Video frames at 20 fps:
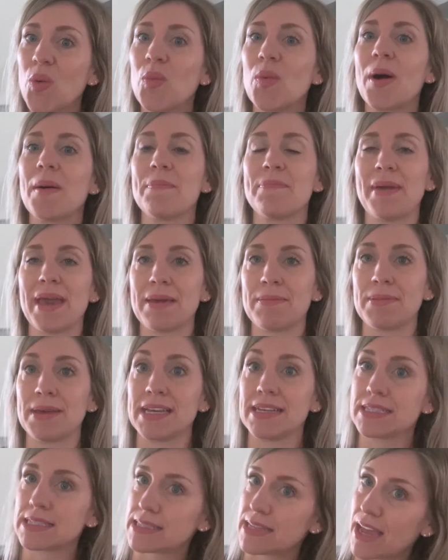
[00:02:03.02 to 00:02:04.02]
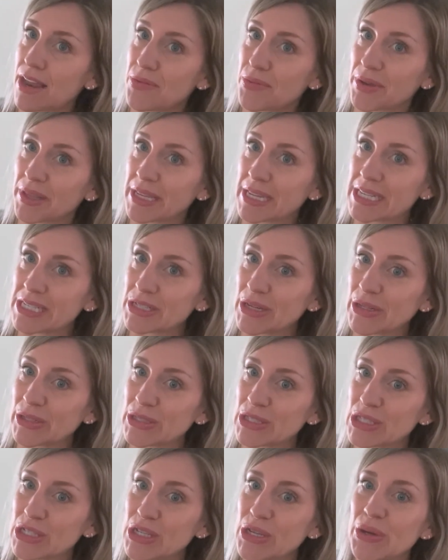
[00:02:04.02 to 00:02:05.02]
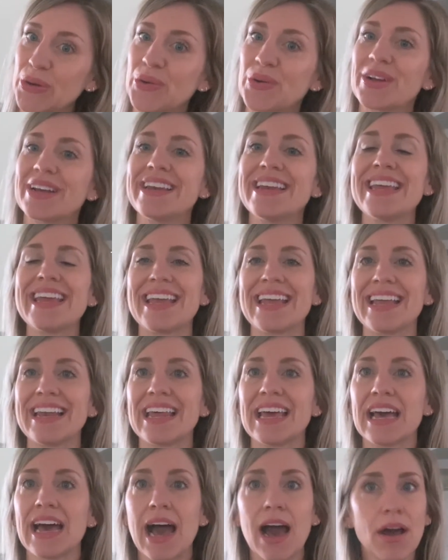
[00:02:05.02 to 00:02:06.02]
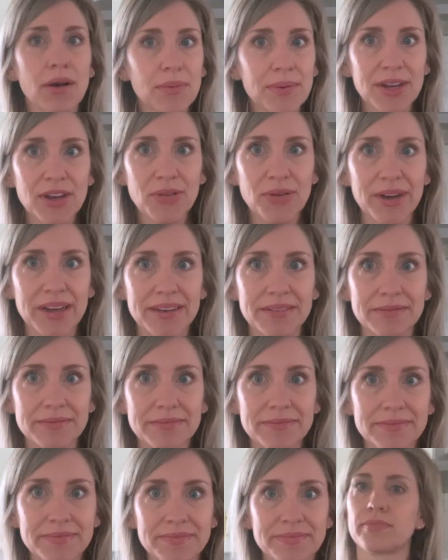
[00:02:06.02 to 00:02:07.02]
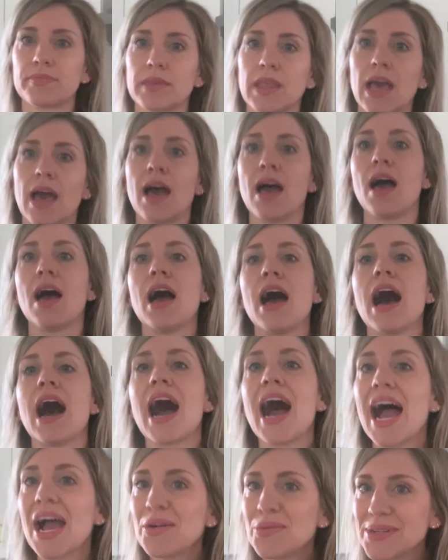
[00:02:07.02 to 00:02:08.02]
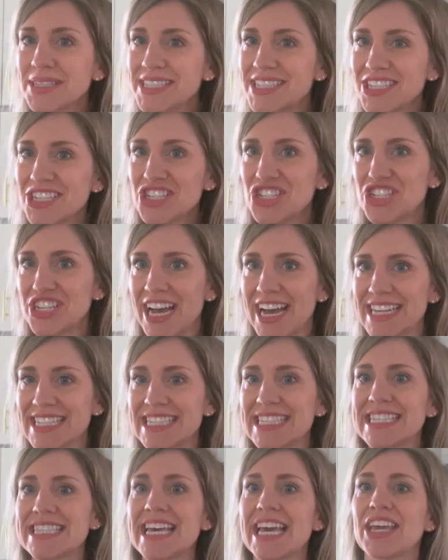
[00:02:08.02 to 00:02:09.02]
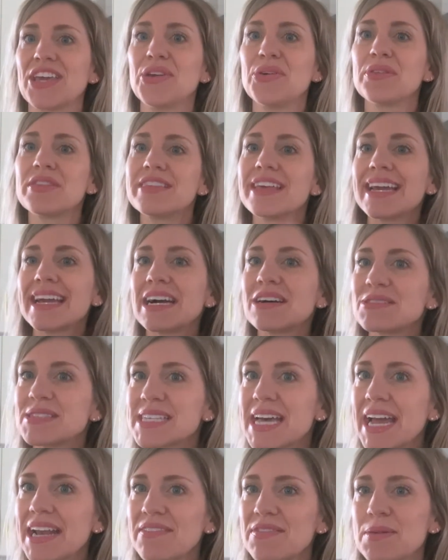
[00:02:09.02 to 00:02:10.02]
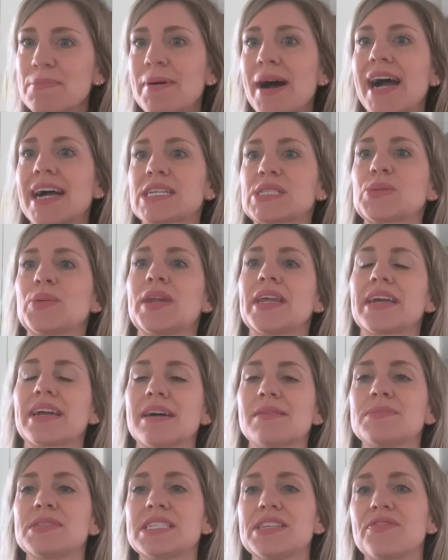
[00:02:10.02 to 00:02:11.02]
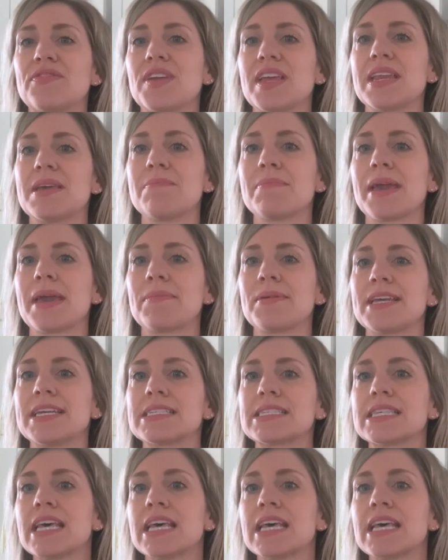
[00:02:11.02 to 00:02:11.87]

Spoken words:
what babies, and really adults too, need, how do we do it? I would suggest that you think outside of the box when it comes to feeding babies.